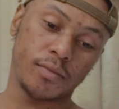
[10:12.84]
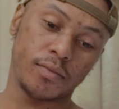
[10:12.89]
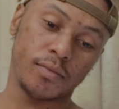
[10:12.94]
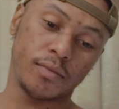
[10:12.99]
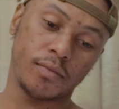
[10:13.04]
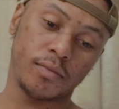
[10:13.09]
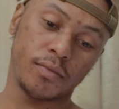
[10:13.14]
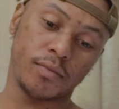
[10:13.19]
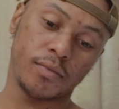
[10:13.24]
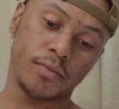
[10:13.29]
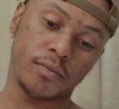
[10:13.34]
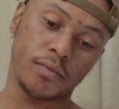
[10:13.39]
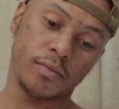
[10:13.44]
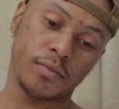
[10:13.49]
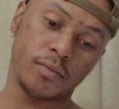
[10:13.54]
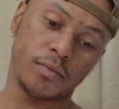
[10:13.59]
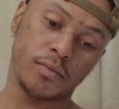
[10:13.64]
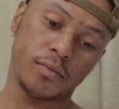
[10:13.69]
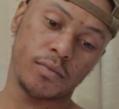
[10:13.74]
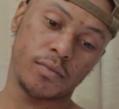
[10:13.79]

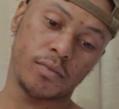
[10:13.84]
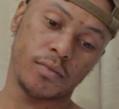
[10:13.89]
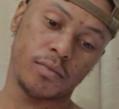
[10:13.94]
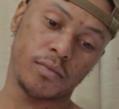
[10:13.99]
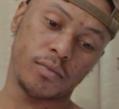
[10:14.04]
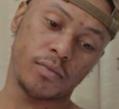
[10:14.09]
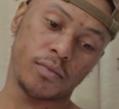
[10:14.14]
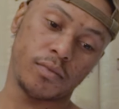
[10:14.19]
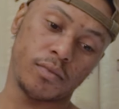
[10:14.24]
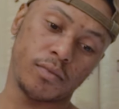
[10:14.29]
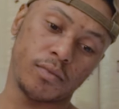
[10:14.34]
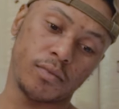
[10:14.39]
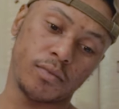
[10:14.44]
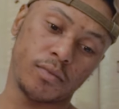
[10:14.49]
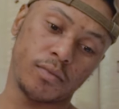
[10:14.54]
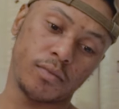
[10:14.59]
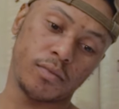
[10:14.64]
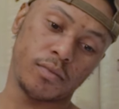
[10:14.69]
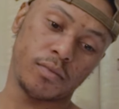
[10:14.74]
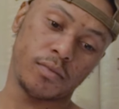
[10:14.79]

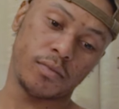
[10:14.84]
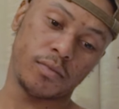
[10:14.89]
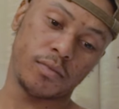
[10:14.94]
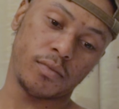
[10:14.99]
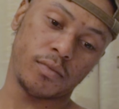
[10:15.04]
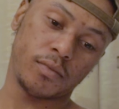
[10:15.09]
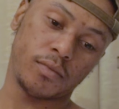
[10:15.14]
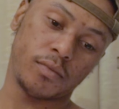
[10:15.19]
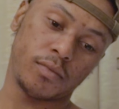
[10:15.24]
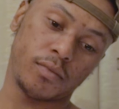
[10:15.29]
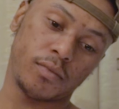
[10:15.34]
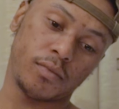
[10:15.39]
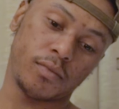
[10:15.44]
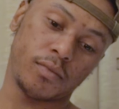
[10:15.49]
(not speaking)